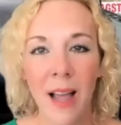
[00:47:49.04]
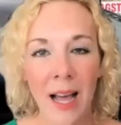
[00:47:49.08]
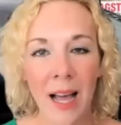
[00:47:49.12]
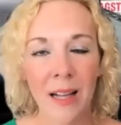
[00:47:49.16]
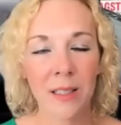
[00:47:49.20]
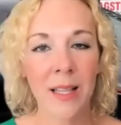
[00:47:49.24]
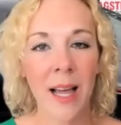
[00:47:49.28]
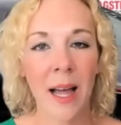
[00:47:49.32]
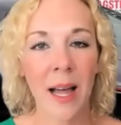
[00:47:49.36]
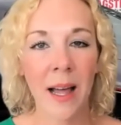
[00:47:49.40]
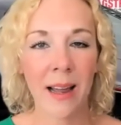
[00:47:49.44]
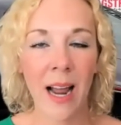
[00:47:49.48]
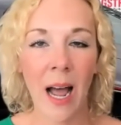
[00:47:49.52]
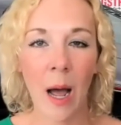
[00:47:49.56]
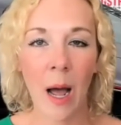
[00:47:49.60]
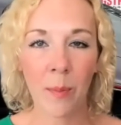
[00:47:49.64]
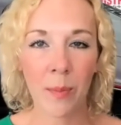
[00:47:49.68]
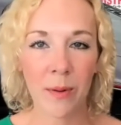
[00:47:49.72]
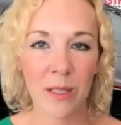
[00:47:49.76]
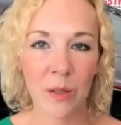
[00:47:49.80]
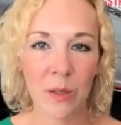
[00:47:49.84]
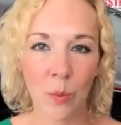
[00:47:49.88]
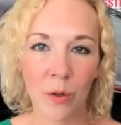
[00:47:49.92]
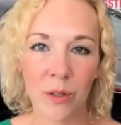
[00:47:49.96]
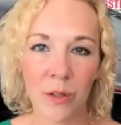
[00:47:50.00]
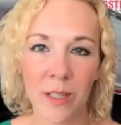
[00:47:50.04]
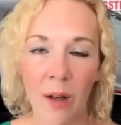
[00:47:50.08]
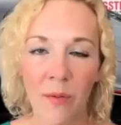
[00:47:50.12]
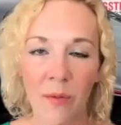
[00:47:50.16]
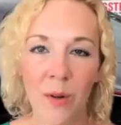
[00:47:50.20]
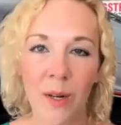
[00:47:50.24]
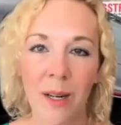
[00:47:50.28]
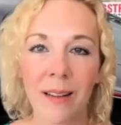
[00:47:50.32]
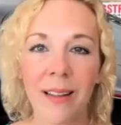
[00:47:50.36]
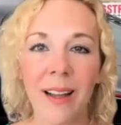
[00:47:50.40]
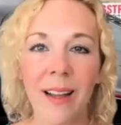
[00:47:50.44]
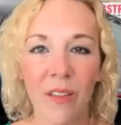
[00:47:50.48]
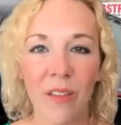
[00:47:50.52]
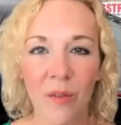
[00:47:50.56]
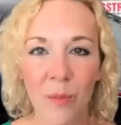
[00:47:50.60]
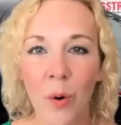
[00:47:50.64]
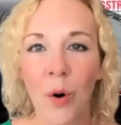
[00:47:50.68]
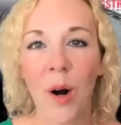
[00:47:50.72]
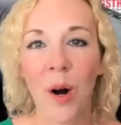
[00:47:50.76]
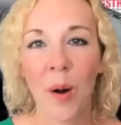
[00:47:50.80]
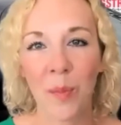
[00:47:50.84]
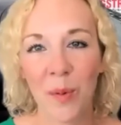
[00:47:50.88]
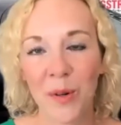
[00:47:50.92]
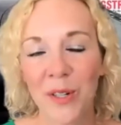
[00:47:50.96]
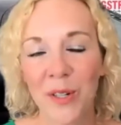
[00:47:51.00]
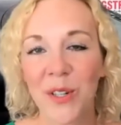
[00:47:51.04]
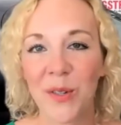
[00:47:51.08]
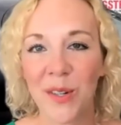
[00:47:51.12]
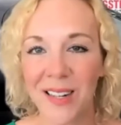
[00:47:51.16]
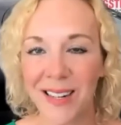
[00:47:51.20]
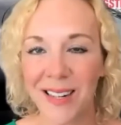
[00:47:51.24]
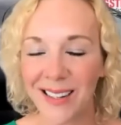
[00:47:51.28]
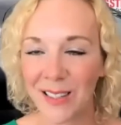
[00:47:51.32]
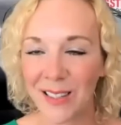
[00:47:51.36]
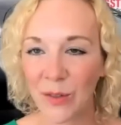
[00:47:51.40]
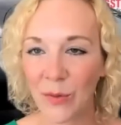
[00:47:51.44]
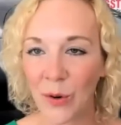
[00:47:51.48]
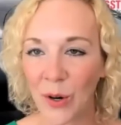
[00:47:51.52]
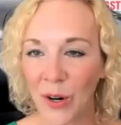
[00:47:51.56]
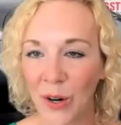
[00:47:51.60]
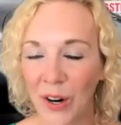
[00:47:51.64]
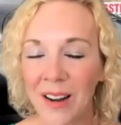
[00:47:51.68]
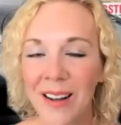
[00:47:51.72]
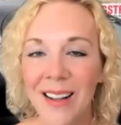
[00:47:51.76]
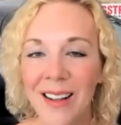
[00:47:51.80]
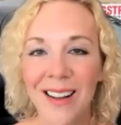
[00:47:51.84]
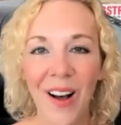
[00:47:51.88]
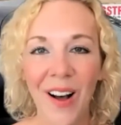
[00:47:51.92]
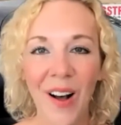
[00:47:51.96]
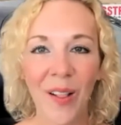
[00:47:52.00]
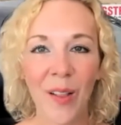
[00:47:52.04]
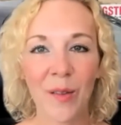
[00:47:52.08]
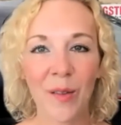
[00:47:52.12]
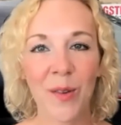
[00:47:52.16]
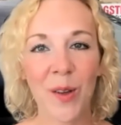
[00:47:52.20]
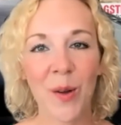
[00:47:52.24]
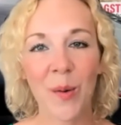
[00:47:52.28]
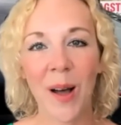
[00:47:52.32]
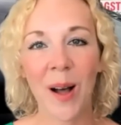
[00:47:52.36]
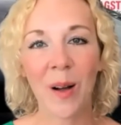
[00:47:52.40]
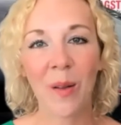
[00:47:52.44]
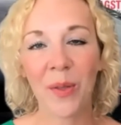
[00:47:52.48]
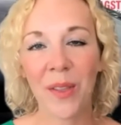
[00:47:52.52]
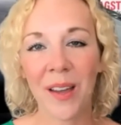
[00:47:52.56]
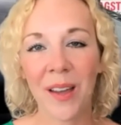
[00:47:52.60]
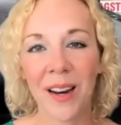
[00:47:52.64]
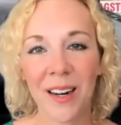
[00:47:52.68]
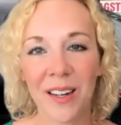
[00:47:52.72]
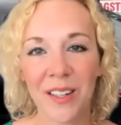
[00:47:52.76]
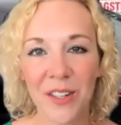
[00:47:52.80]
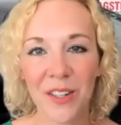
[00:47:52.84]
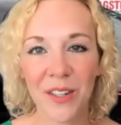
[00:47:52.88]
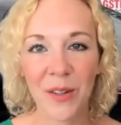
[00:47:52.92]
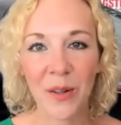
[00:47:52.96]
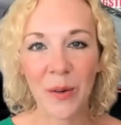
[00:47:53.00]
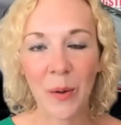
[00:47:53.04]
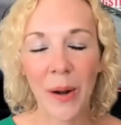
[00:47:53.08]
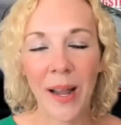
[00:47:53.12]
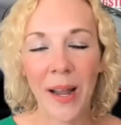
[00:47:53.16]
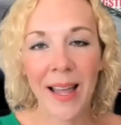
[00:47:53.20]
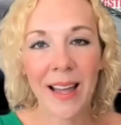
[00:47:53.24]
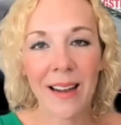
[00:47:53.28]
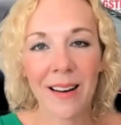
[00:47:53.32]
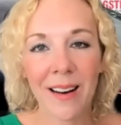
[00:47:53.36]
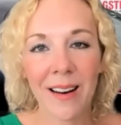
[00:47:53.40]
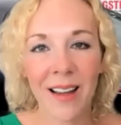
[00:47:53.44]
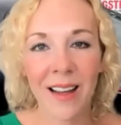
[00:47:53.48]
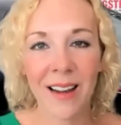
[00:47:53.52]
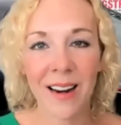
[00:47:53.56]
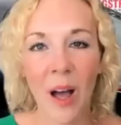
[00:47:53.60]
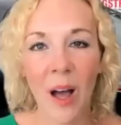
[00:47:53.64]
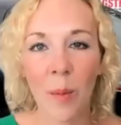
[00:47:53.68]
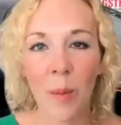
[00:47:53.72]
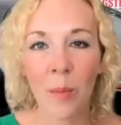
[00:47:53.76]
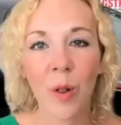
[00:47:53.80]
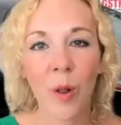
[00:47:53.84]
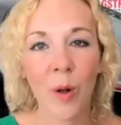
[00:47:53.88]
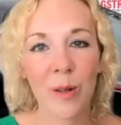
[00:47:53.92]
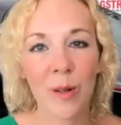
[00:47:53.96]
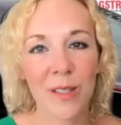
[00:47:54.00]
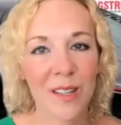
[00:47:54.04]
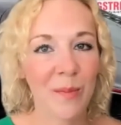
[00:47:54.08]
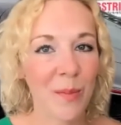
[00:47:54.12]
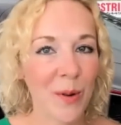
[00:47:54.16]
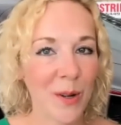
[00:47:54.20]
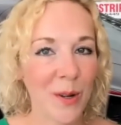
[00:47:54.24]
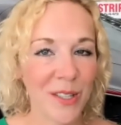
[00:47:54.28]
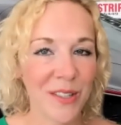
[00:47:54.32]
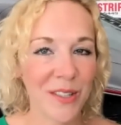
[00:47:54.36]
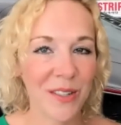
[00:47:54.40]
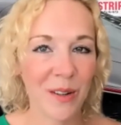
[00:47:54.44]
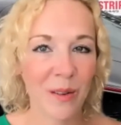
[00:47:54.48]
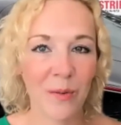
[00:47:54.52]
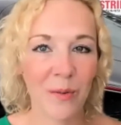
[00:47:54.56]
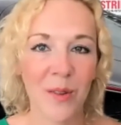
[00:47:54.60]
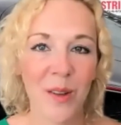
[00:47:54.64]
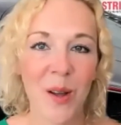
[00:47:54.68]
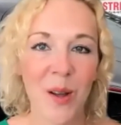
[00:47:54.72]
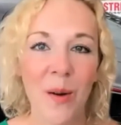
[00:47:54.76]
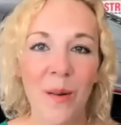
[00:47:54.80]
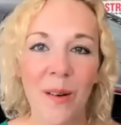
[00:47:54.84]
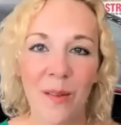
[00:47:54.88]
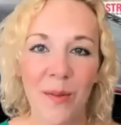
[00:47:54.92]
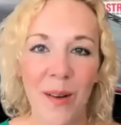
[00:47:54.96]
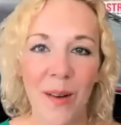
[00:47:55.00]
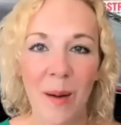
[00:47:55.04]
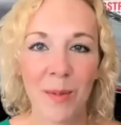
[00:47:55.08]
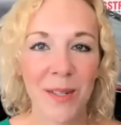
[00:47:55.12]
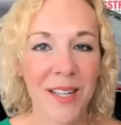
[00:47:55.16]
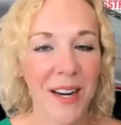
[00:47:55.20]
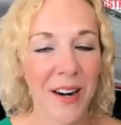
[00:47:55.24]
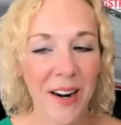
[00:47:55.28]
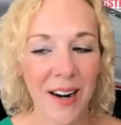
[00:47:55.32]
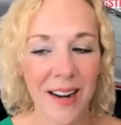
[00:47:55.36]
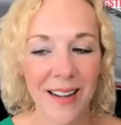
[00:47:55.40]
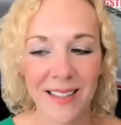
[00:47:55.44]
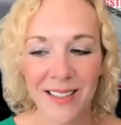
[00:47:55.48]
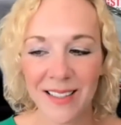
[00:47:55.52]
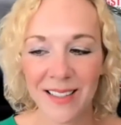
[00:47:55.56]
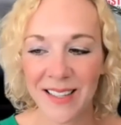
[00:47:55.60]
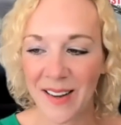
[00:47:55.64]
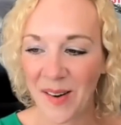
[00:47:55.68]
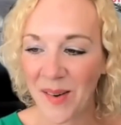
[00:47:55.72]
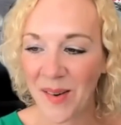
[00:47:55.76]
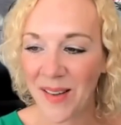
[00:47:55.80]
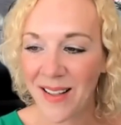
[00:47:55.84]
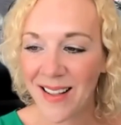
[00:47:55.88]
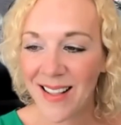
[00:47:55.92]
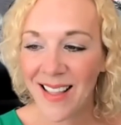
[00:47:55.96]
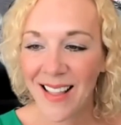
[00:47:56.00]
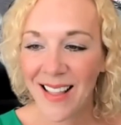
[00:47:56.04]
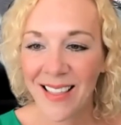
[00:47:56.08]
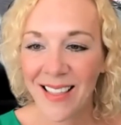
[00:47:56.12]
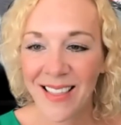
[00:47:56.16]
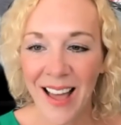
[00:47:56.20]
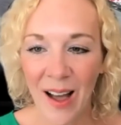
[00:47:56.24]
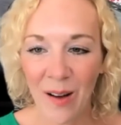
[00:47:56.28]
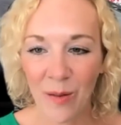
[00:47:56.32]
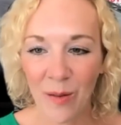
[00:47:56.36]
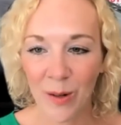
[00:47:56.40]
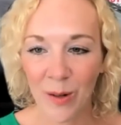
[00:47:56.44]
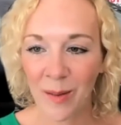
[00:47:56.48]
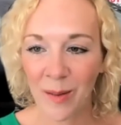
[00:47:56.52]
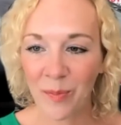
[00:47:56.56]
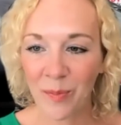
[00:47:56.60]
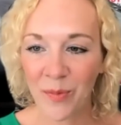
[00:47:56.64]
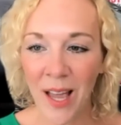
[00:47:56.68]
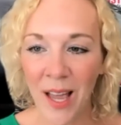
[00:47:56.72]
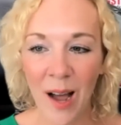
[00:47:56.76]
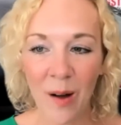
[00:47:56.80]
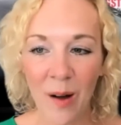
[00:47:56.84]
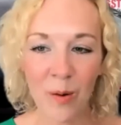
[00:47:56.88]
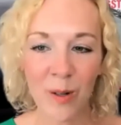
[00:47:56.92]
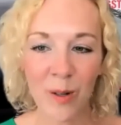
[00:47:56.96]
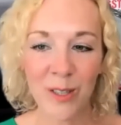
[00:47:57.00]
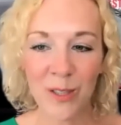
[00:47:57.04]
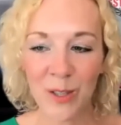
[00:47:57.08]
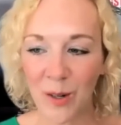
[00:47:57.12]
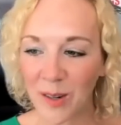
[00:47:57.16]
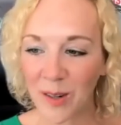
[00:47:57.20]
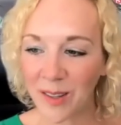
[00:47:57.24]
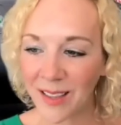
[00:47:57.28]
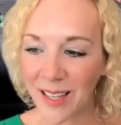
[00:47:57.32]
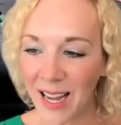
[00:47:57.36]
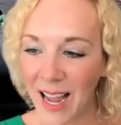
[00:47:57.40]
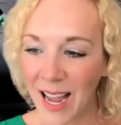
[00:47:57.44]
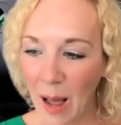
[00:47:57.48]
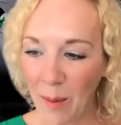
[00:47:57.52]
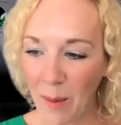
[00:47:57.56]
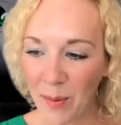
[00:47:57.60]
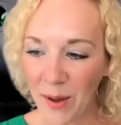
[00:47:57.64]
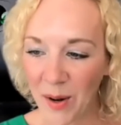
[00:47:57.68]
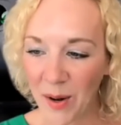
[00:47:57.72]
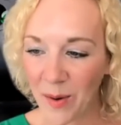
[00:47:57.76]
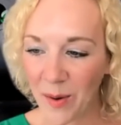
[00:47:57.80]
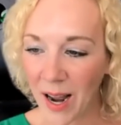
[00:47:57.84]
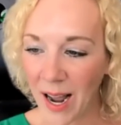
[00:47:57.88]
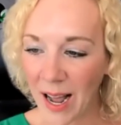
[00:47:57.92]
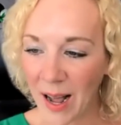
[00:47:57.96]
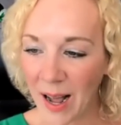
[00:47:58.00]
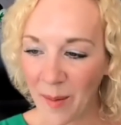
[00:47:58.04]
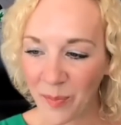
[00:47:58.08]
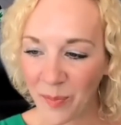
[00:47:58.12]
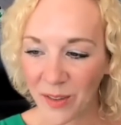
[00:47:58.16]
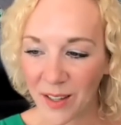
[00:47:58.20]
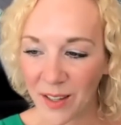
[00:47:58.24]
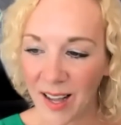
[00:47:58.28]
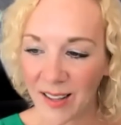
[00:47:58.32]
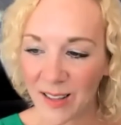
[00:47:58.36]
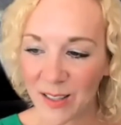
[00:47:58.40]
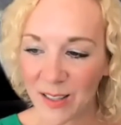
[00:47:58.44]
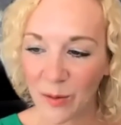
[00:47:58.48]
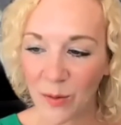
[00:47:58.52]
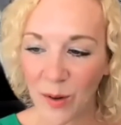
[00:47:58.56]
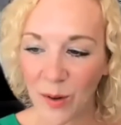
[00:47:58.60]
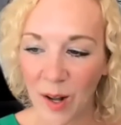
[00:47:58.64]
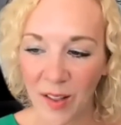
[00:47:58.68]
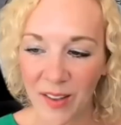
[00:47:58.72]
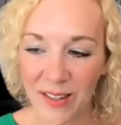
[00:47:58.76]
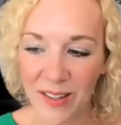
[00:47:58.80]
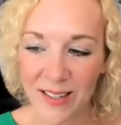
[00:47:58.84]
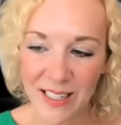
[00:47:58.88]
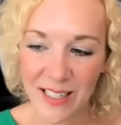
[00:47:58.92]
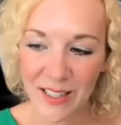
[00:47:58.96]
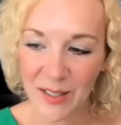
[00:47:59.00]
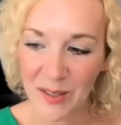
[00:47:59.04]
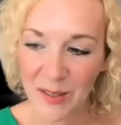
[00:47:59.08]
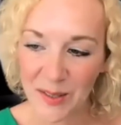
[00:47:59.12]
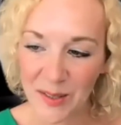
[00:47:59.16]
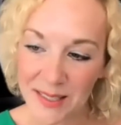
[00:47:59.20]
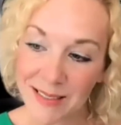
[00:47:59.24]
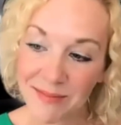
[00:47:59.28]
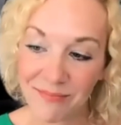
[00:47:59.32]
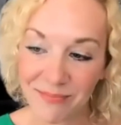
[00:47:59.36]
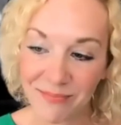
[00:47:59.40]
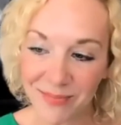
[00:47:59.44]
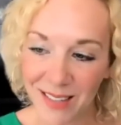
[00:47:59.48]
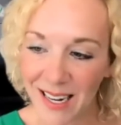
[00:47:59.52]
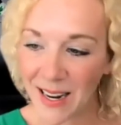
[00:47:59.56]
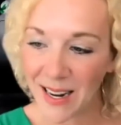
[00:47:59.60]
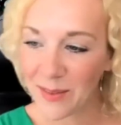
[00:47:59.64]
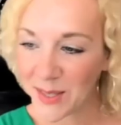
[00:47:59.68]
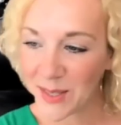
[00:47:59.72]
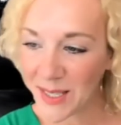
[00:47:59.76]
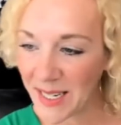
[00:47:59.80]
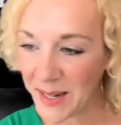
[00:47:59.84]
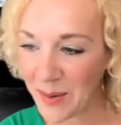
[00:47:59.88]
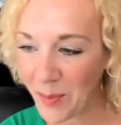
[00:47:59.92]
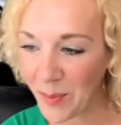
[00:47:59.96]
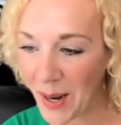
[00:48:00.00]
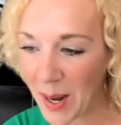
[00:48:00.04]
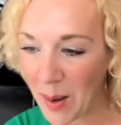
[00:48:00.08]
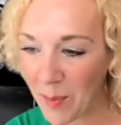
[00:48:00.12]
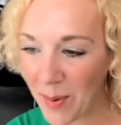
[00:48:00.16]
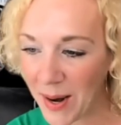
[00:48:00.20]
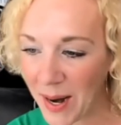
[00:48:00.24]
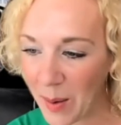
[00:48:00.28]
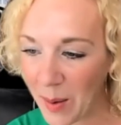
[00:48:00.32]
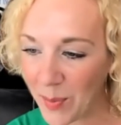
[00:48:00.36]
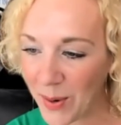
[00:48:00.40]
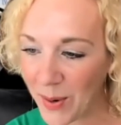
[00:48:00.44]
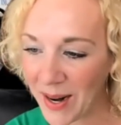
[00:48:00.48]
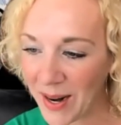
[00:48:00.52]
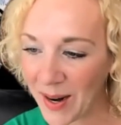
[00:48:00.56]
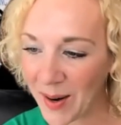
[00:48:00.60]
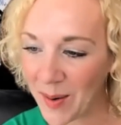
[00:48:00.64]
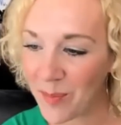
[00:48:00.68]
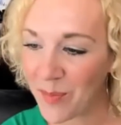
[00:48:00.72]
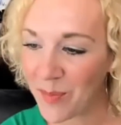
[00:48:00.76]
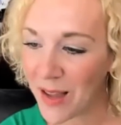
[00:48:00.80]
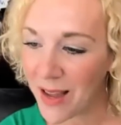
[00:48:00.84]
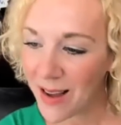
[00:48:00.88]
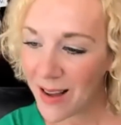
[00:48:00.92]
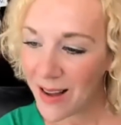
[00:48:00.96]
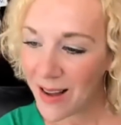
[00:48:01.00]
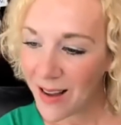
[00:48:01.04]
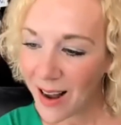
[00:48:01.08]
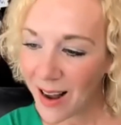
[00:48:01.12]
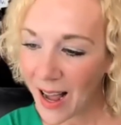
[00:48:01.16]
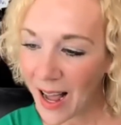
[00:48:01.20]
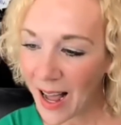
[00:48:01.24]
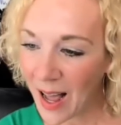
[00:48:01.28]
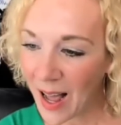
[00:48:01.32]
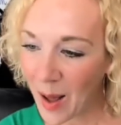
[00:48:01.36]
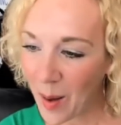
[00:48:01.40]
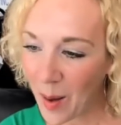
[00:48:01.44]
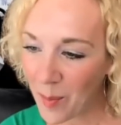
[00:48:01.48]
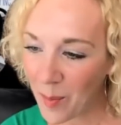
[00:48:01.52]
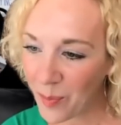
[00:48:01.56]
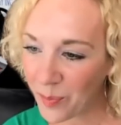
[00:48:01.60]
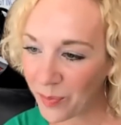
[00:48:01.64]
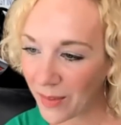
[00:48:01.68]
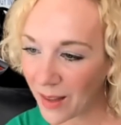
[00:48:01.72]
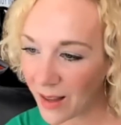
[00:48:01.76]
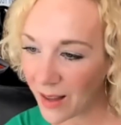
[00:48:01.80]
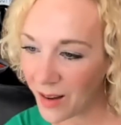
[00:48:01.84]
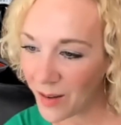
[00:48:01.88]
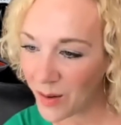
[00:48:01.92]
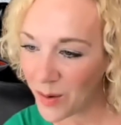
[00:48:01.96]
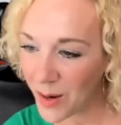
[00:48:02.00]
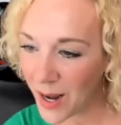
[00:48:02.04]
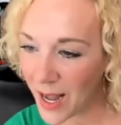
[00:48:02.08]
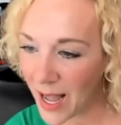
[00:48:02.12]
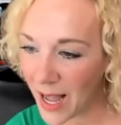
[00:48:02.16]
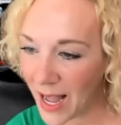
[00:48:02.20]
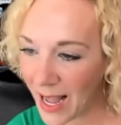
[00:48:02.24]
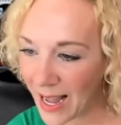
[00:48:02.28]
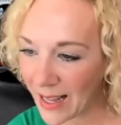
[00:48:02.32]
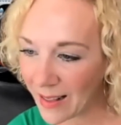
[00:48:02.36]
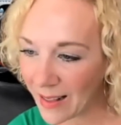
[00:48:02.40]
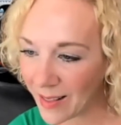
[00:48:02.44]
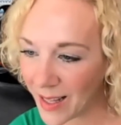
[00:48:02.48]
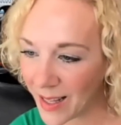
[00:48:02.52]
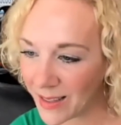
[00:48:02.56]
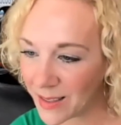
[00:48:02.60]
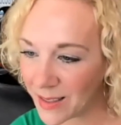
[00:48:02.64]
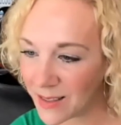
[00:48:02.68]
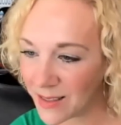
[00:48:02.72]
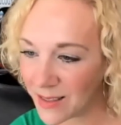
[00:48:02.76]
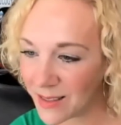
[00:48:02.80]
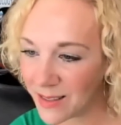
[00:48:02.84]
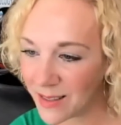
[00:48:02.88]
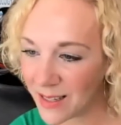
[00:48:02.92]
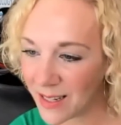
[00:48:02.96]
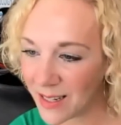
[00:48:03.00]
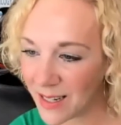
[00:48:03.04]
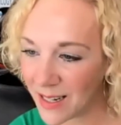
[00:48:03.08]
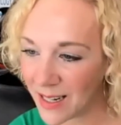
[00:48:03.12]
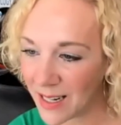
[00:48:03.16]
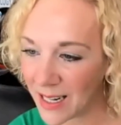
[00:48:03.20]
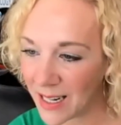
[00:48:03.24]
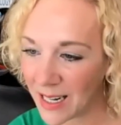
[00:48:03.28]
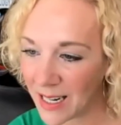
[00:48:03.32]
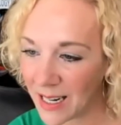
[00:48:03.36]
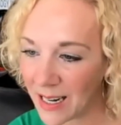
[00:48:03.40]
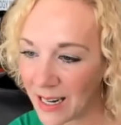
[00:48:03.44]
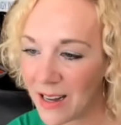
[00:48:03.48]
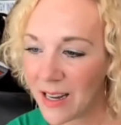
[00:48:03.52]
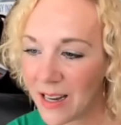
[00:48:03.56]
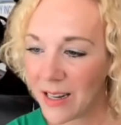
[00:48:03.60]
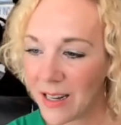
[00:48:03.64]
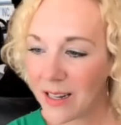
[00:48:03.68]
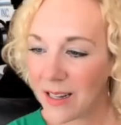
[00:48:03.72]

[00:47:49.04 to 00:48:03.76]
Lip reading: as that happens, we'll definitely have more opportunities for all of you out there to get an up close and personal view of Aptera. So that will certainly happen. Lots of volunteers that I've seen popping up here. Okay, let's see.